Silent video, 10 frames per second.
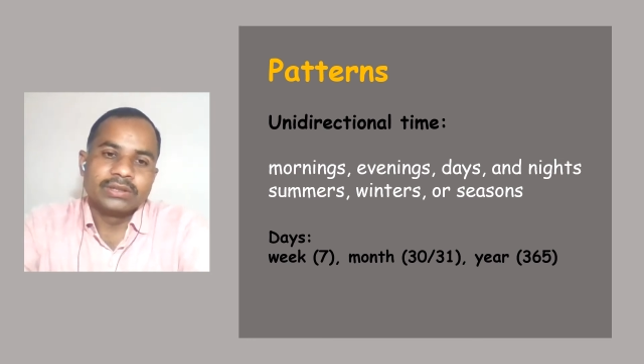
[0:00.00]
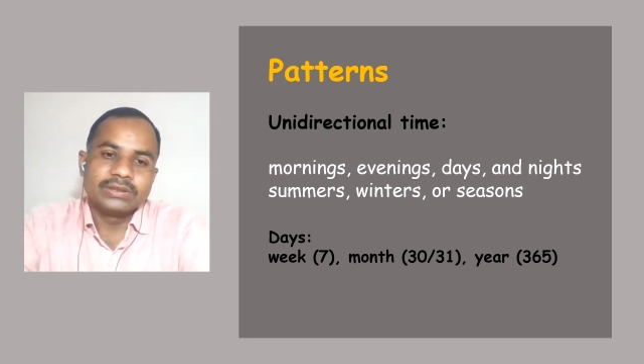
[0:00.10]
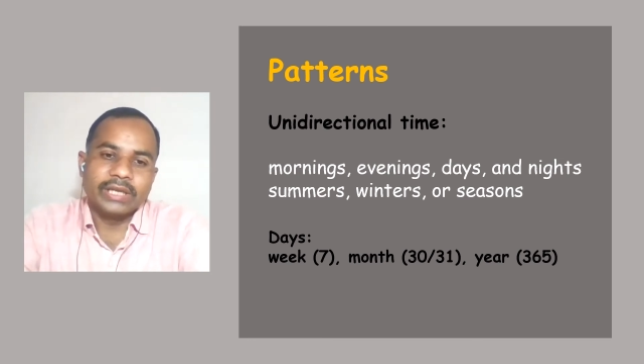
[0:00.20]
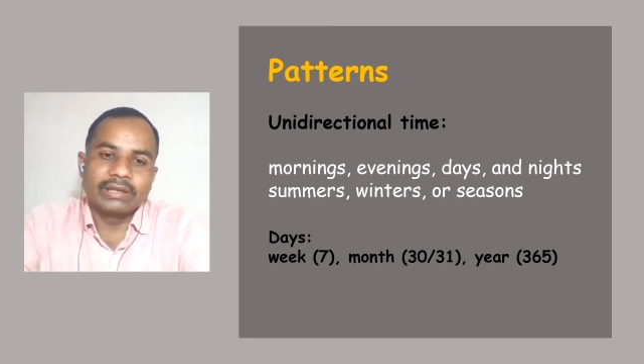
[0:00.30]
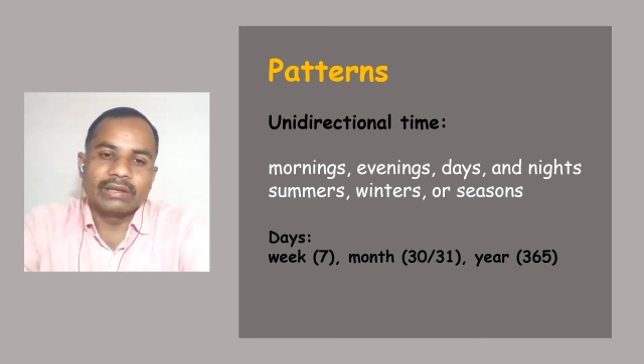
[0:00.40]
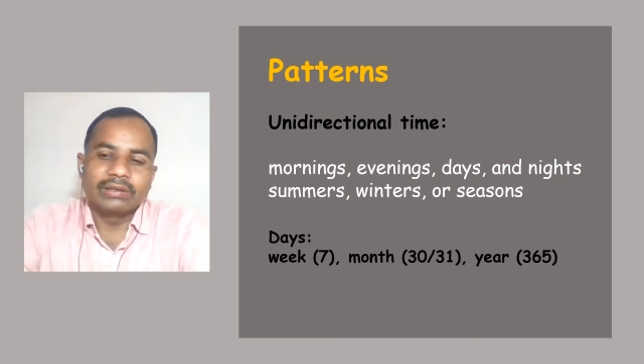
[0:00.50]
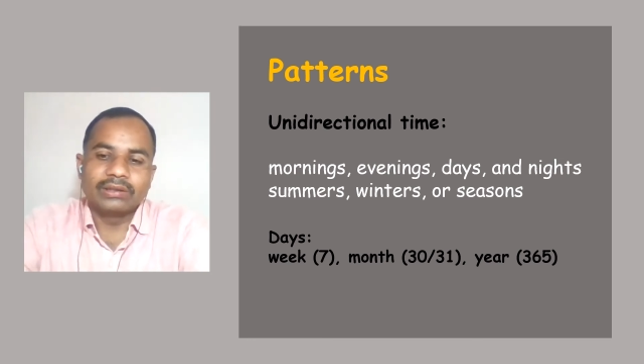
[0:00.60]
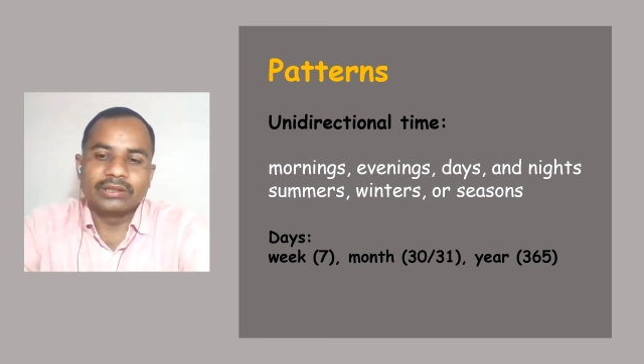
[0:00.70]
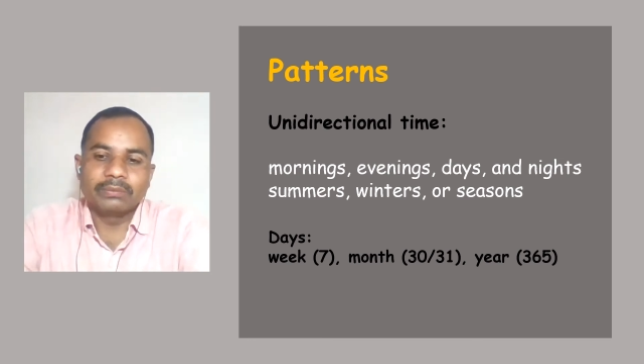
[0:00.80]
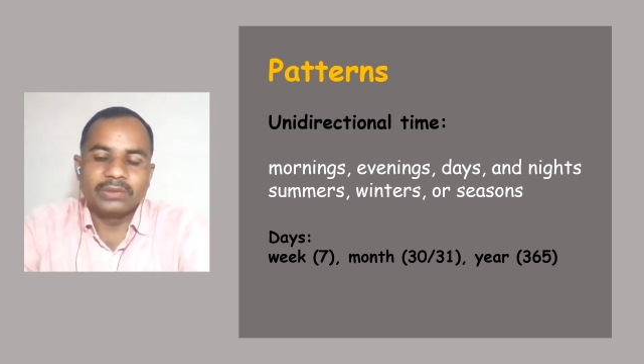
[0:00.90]

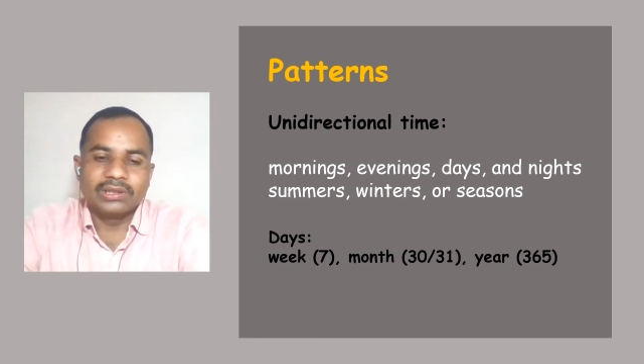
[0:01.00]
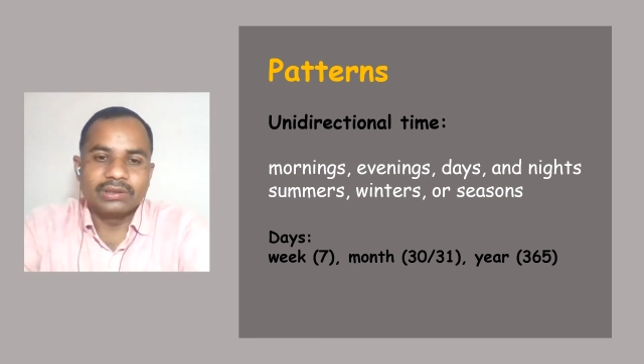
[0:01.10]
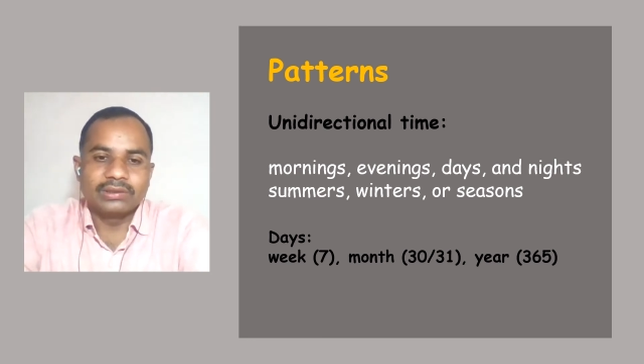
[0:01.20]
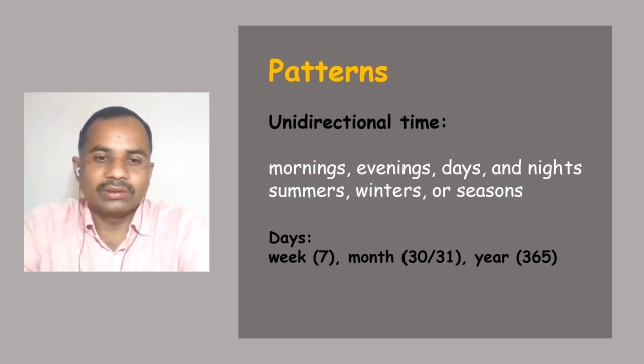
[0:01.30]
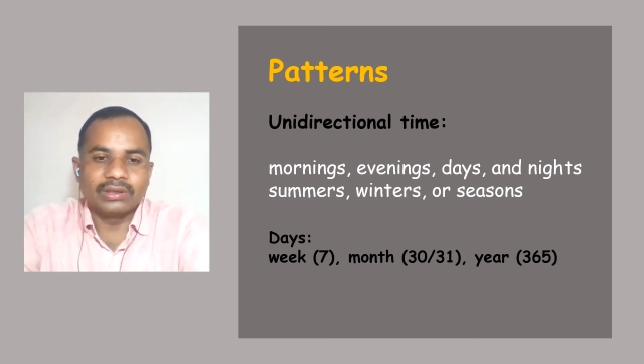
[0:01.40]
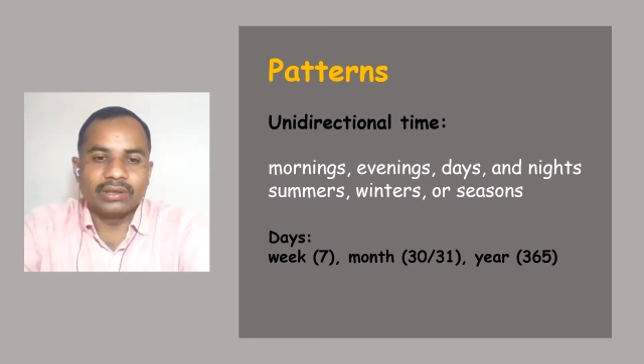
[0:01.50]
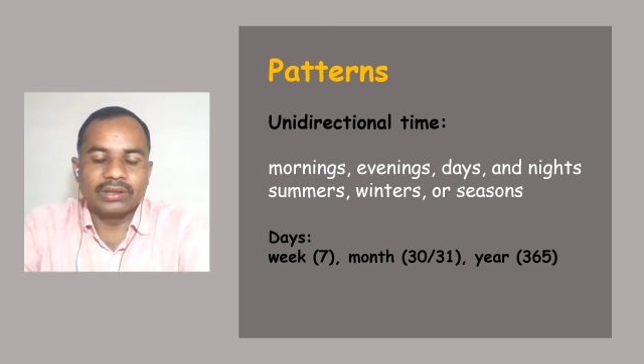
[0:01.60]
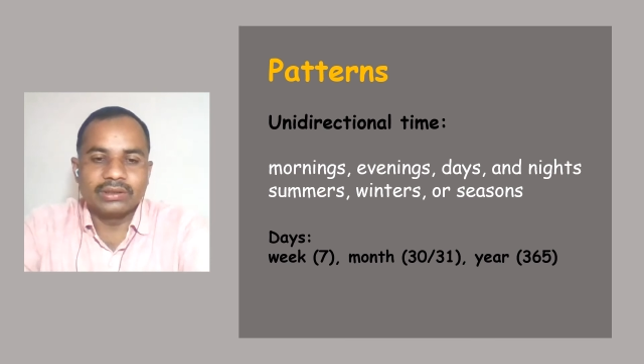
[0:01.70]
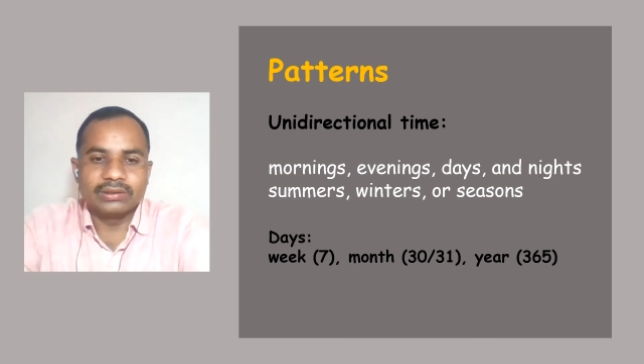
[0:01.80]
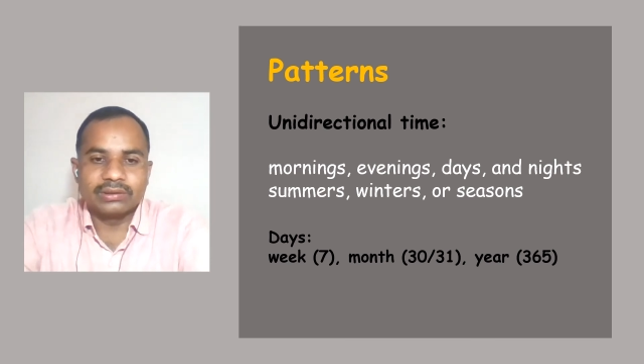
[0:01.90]
second, minute,
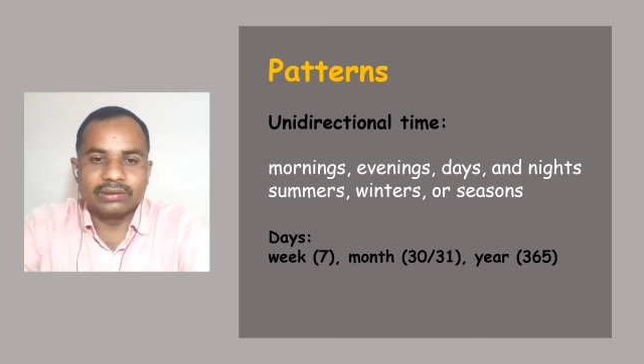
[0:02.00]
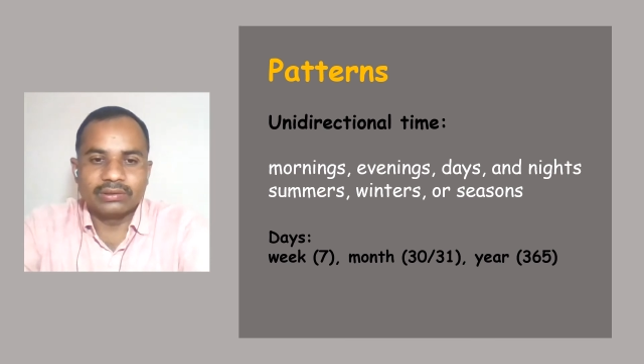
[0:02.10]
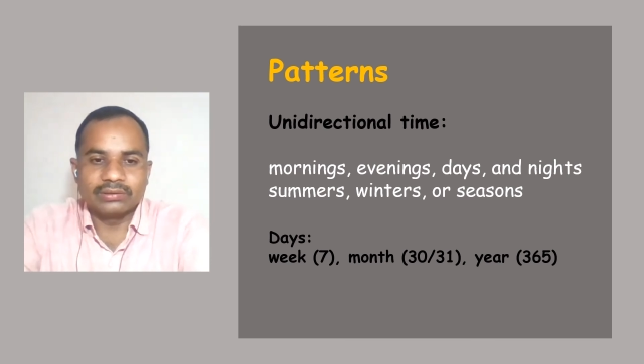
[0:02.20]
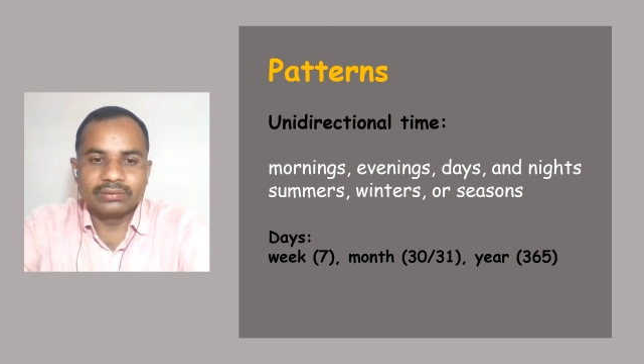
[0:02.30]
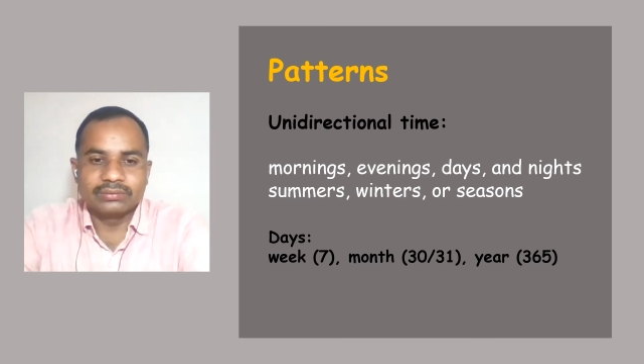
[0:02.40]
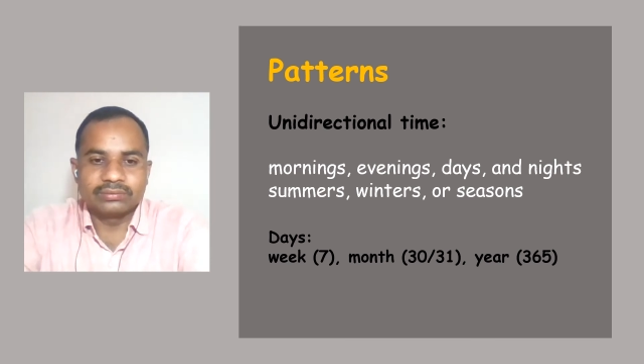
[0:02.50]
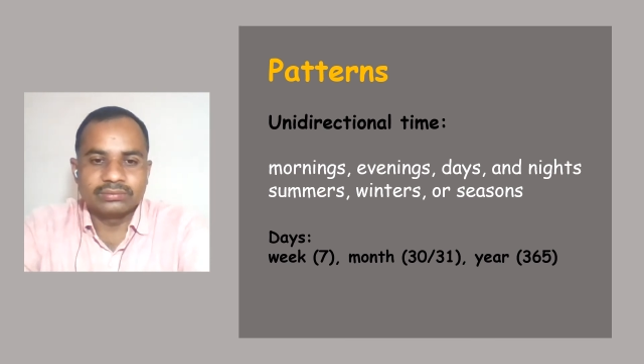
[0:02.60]
and